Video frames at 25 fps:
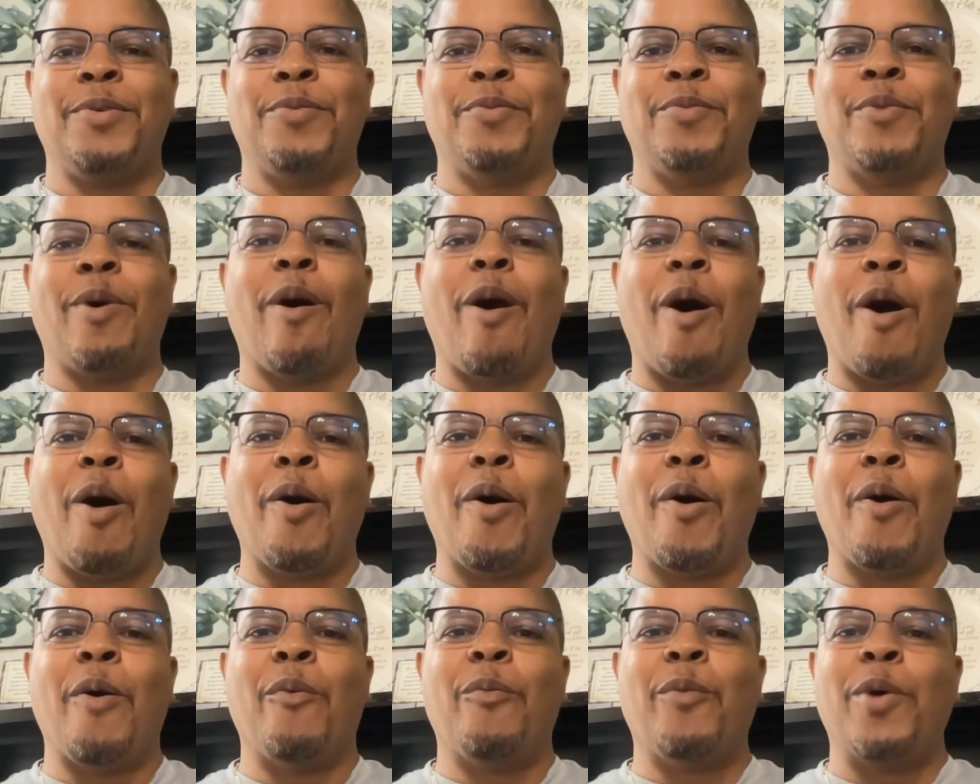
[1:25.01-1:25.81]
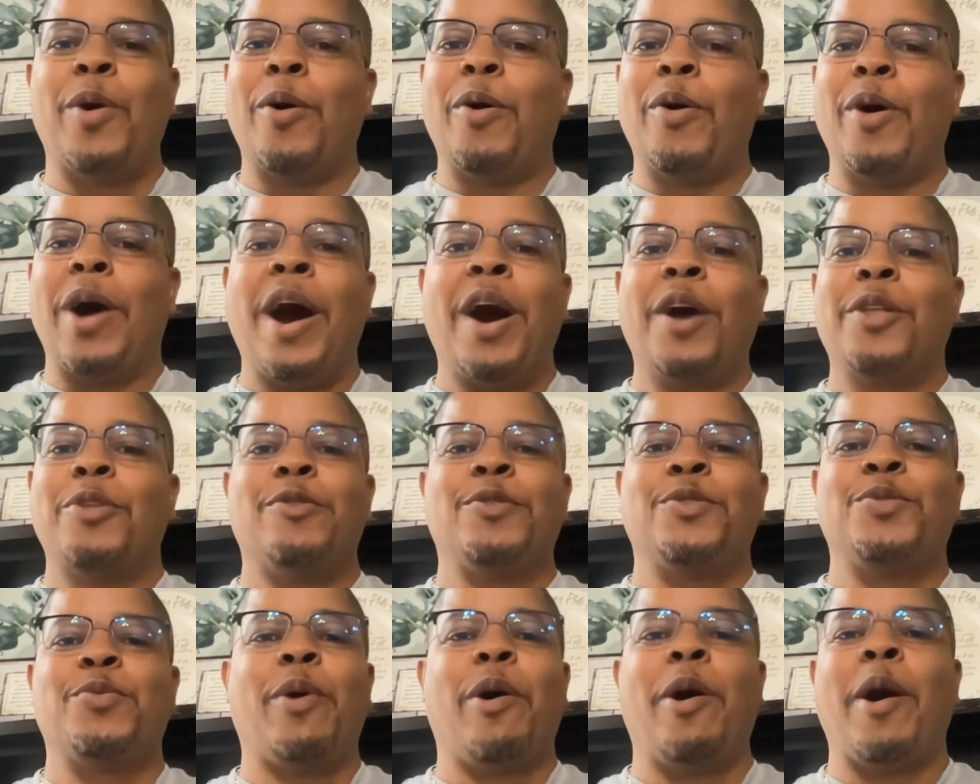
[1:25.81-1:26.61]
will
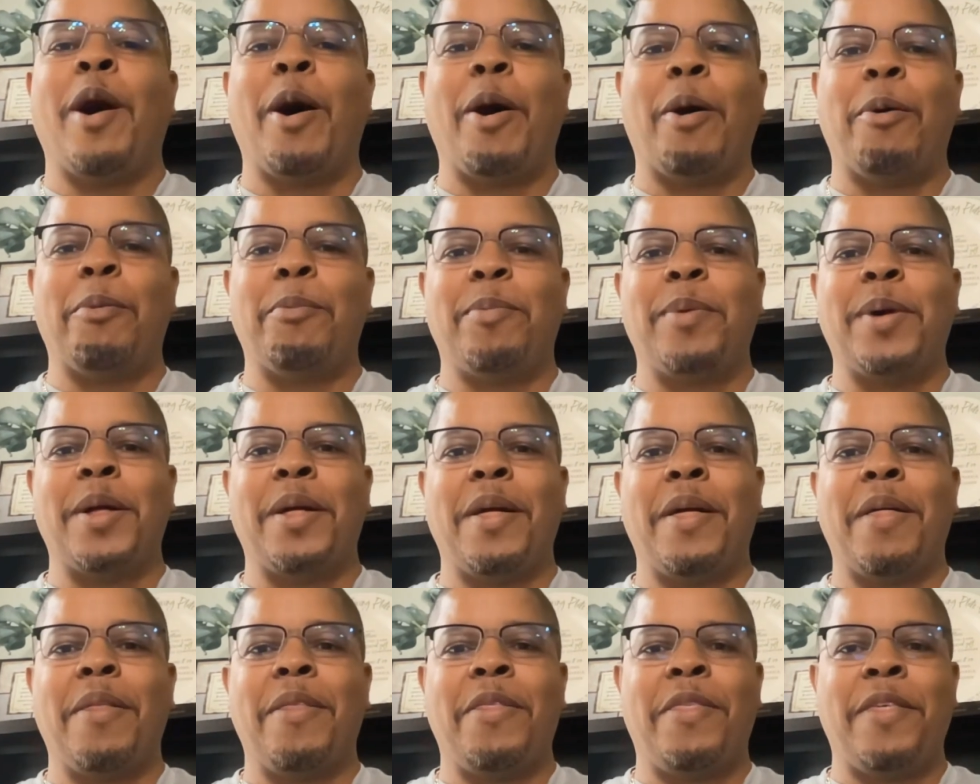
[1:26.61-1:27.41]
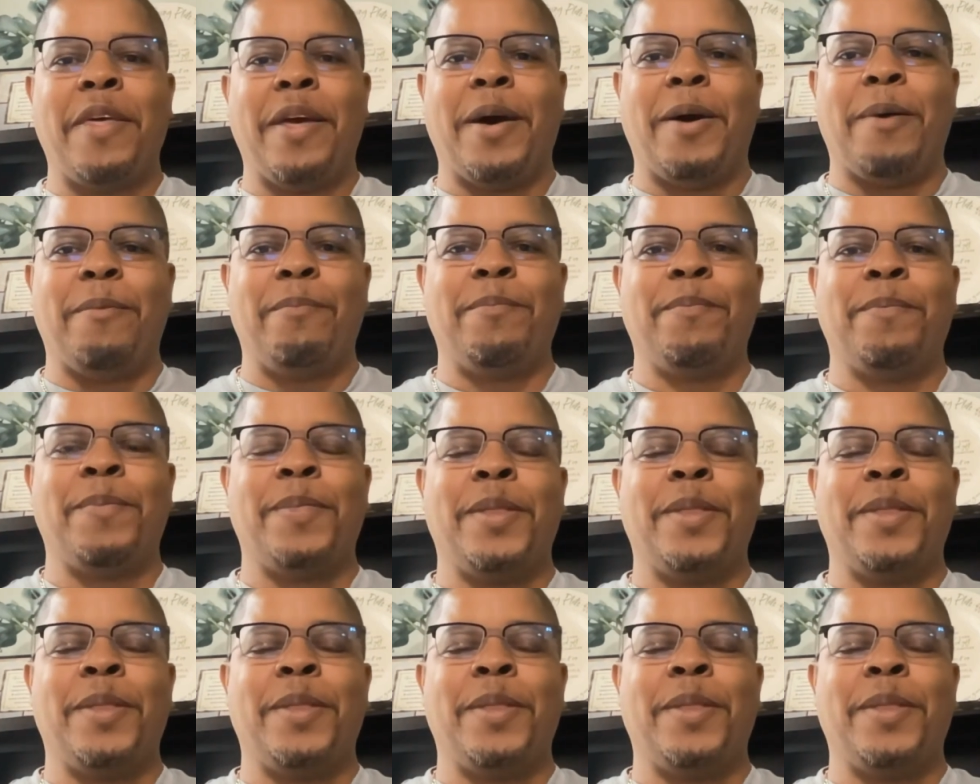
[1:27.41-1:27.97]
help them.